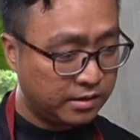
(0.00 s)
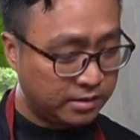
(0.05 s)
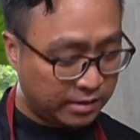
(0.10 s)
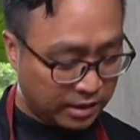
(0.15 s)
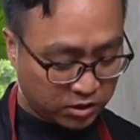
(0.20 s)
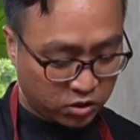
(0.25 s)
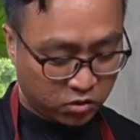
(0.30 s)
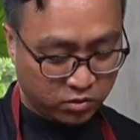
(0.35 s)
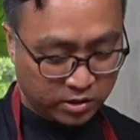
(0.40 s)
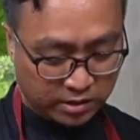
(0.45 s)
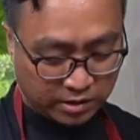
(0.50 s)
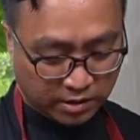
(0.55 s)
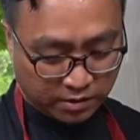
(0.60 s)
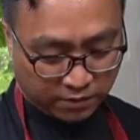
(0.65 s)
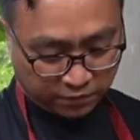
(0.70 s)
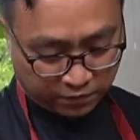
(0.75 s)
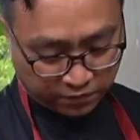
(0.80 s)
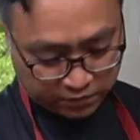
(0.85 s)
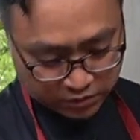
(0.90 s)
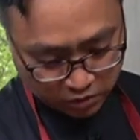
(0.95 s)
That's good
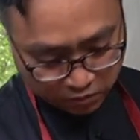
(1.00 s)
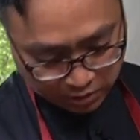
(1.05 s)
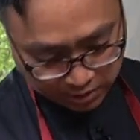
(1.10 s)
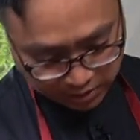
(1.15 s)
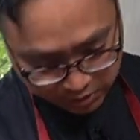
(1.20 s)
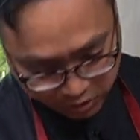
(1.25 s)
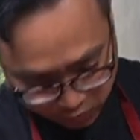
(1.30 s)
enough, so you can